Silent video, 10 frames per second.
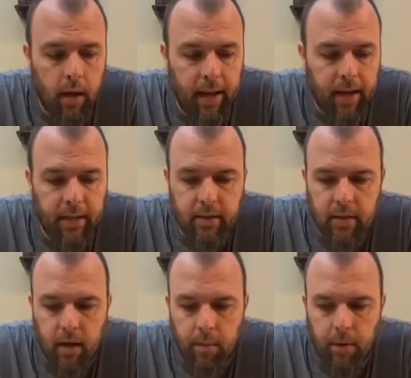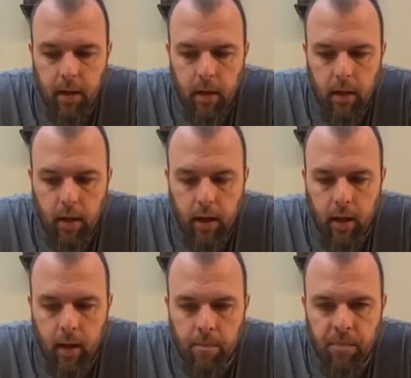And it's going to be
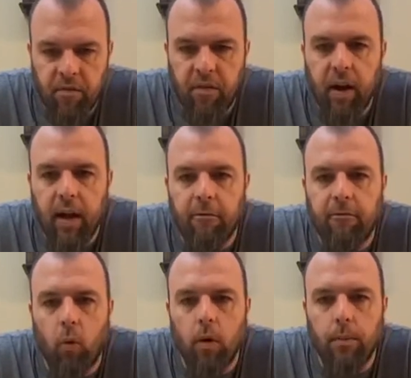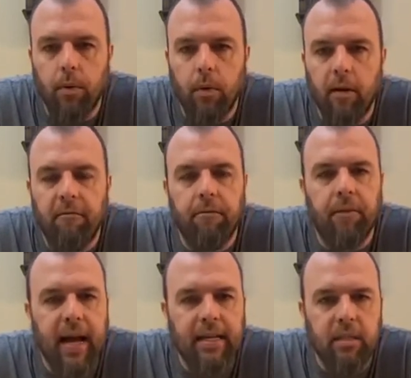very affordable,
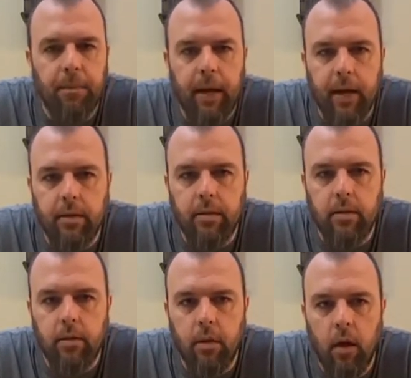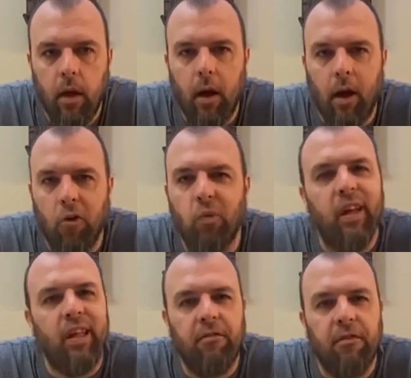fast-paced,
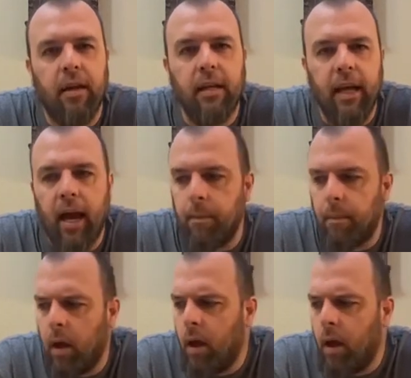really fun game.